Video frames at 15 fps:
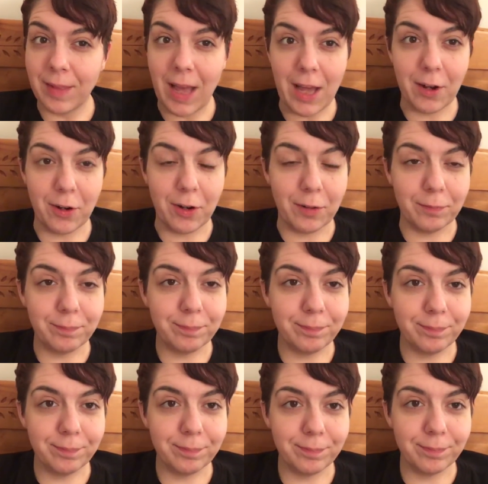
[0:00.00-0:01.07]
I don't know.
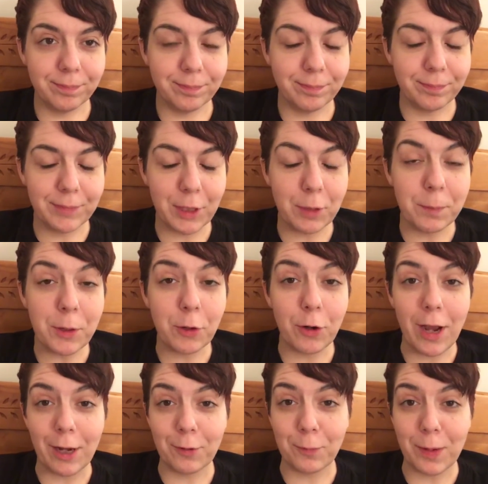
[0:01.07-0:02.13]
It'll be
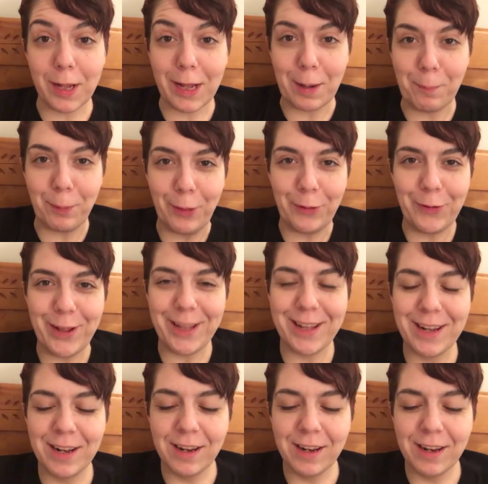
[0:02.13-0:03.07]
correct when I upload it.